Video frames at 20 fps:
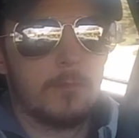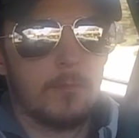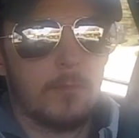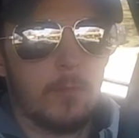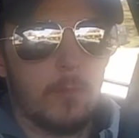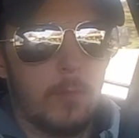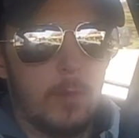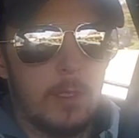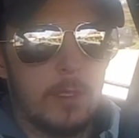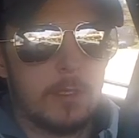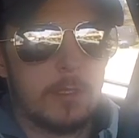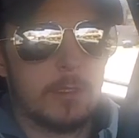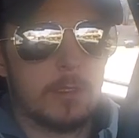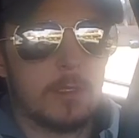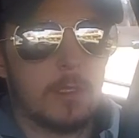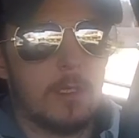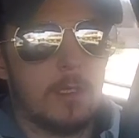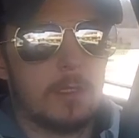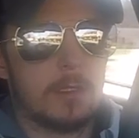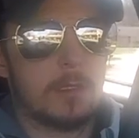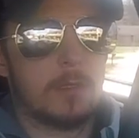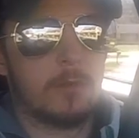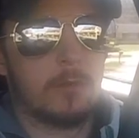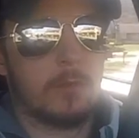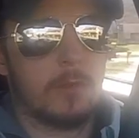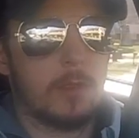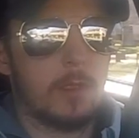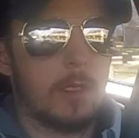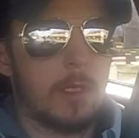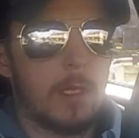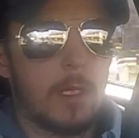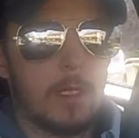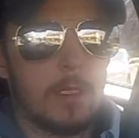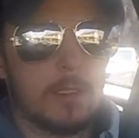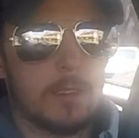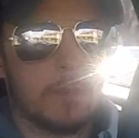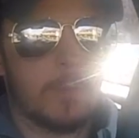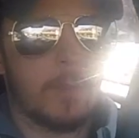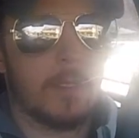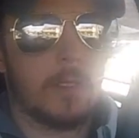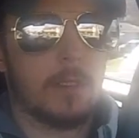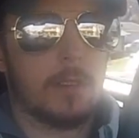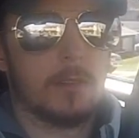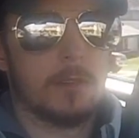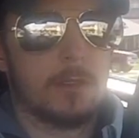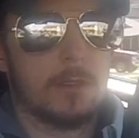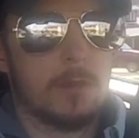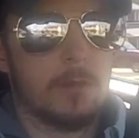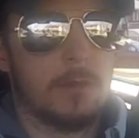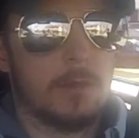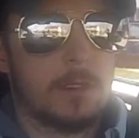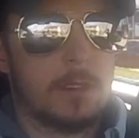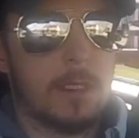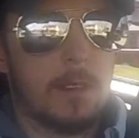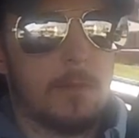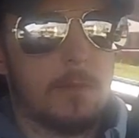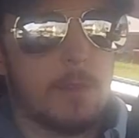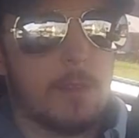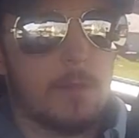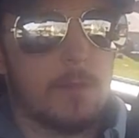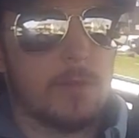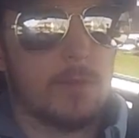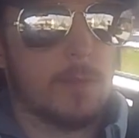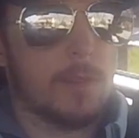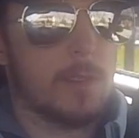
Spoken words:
which is also really nice because two-step gives me